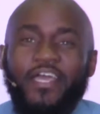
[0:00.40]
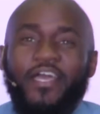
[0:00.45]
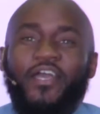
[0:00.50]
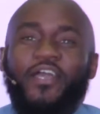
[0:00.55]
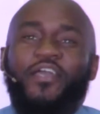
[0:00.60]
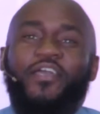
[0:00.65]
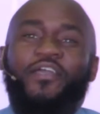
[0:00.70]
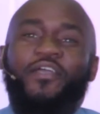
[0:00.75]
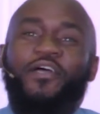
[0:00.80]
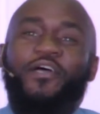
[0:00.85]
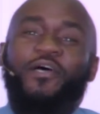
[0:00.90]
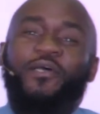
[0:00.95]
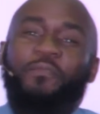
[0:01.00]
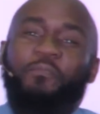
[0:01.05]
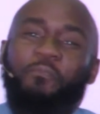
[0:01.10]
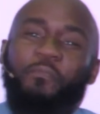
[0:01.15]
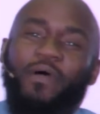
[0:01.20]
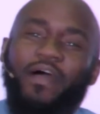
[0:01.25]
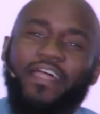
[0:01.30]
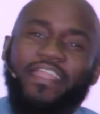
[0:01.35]
Good
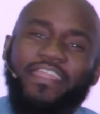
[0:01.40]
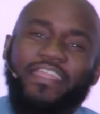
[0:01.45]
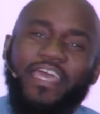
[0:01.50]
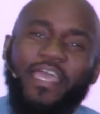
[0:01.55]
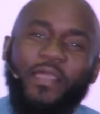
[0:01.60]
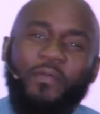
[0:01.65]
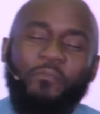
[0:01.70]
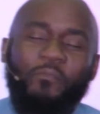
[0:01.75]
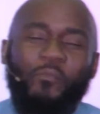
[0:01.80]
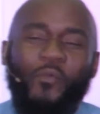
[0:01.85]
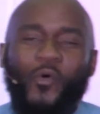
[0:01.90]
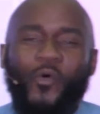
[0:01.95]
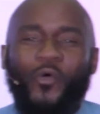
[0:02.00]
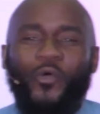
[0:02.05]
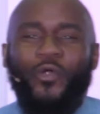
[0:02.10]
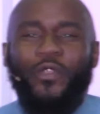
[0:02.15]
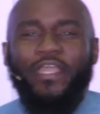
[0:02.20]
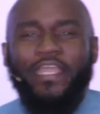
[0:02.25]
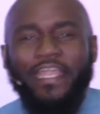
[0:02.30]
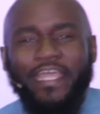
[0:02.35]
Monday
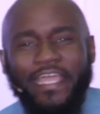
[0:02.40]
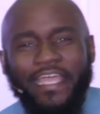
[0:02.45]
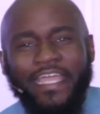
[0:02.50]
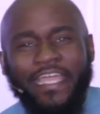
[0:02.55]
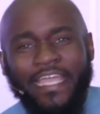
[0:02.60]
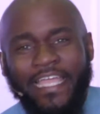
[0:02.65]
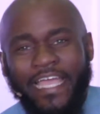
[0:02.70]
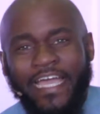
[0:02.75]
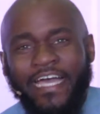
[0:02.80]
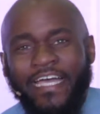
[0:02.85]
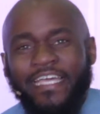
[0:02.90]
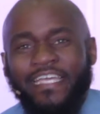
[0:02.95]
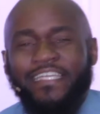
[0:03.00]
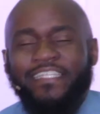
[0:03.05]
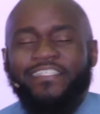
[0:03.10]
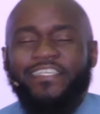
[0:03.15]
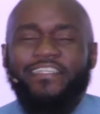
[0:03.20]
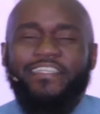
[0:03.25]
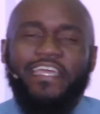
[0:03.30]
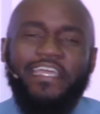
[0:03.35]
morning.
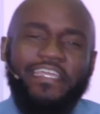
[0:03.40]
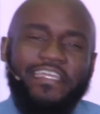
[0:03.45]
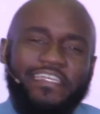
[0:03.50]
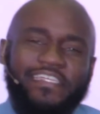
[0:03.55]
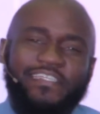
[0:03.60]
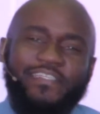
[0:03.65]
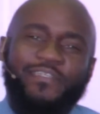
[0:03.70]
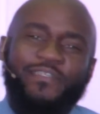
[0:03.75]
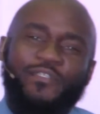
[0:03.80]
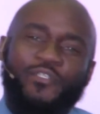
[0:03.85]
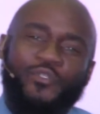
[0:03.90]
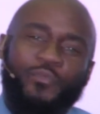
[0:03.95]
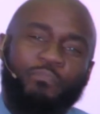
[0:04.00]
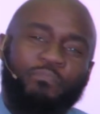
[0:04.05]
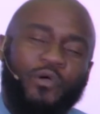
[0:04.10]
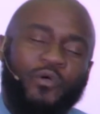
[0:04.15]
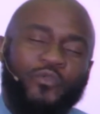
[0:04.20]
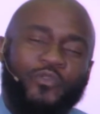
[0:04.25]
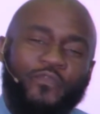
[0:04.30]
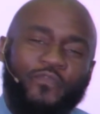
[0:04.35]
Today is
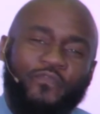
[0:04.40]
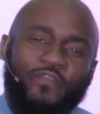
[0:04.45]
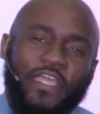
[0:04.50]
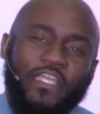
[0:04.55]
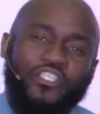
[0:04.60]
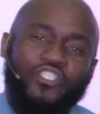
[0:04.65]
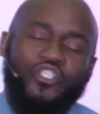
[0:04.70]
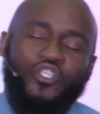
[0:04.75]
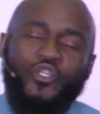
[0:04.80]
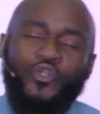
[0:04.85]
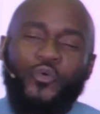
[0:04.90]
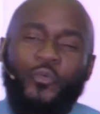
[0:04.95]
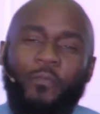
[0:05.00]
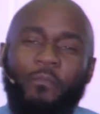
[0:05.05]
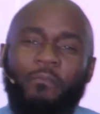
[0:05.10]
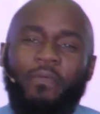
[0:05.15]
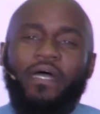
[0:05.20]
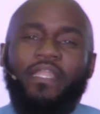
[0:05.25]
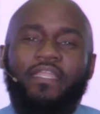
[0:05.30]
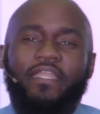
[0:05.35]
Motivational
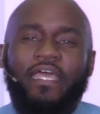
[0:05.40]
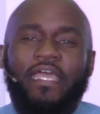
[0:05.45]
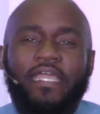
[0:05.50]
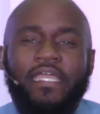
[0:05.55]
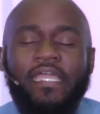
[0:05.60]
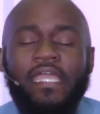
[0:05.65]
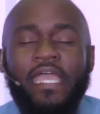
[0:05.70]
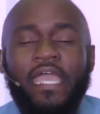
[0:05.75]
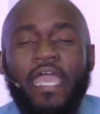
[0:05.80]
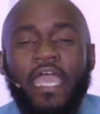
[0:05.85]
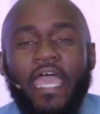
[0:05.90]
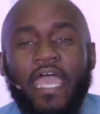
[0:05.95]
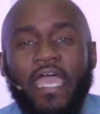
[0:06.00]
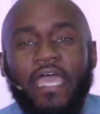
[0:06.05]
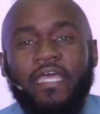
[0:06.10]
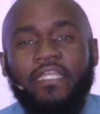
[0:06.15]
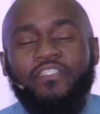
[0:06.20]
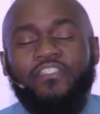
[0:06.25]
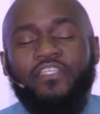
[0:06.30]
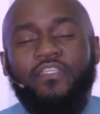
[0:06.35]
Monday, and
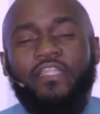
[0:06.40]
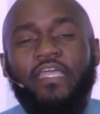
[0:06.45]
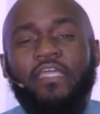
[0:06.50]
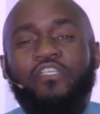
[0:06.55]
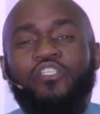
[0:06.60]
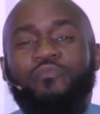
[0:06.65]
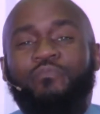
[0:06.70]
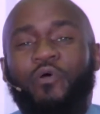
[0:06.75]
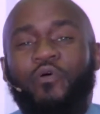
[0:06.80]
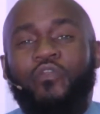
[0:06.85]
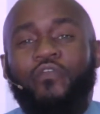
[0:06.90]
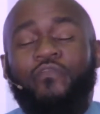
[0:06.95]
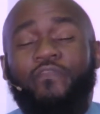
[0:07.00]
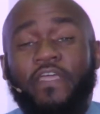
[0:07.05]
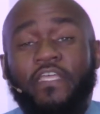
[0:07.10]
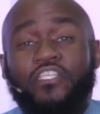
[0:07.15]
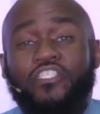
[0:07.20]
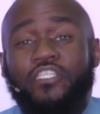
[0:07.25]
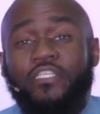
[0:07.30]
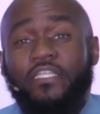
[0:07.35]
today's
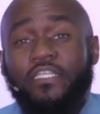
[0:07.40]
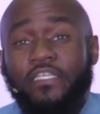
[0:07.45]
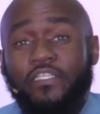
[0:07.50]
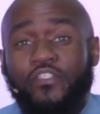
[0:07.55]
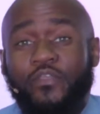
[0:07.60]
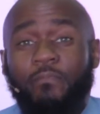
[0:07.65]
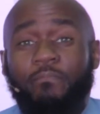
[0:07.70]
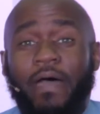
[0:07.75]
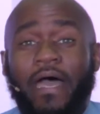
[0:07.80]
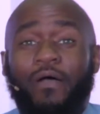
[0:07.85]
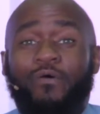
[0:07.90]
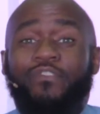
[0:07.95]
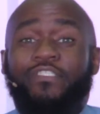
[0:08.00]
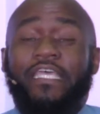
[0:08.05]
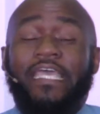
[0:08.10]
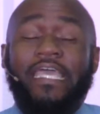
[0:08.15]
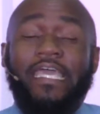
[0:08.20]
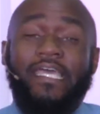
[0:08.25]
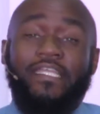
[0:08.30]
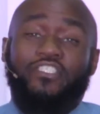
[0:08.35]
motivation is about
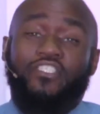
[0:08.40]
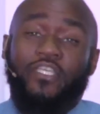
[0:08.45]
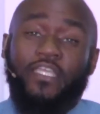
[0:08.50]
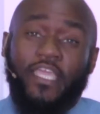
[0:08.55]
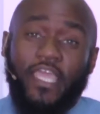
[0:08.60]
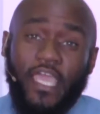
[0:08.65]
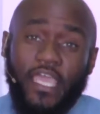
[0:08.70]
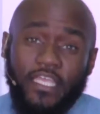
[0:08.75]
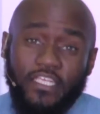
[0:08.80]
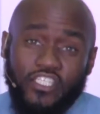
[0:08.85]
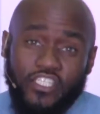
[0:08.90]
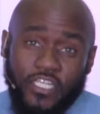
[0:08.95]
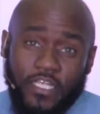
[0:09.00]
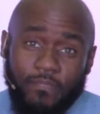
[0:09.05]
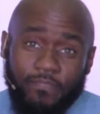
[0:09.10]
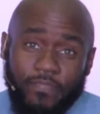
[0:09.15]
education.